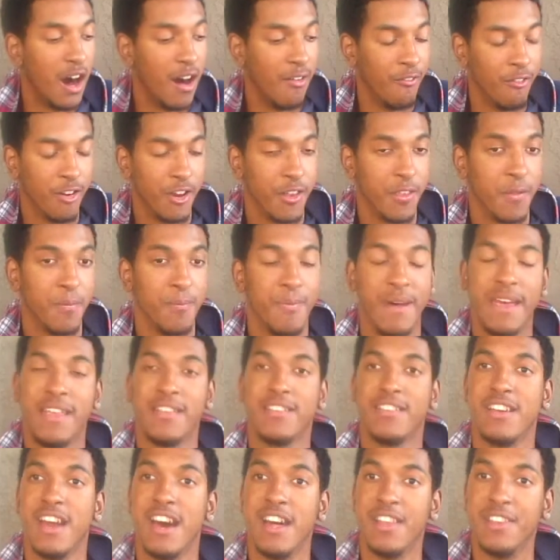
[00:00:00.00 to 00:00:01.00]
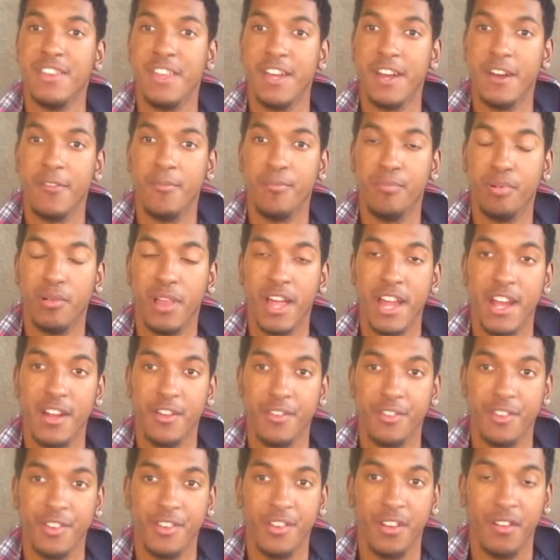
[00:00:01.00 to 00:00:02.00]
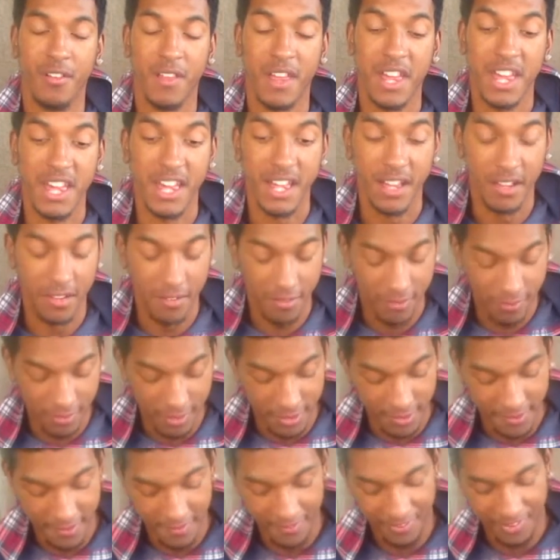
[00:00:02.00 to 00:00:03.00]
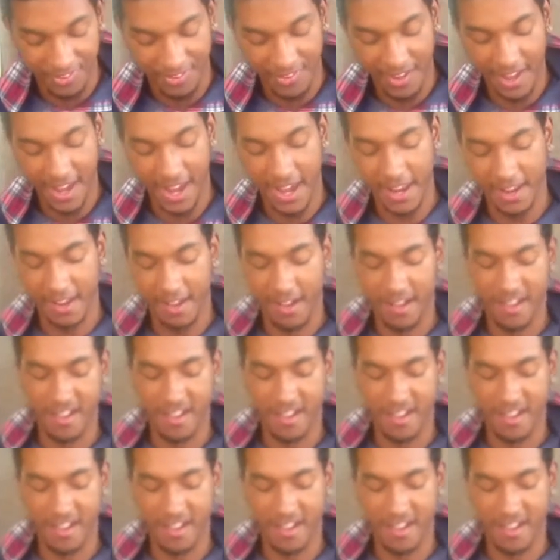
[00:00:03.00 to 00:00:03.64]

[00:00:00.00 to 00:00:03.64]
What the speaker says: One of the best goddamn players in the league, you know what I'm saying?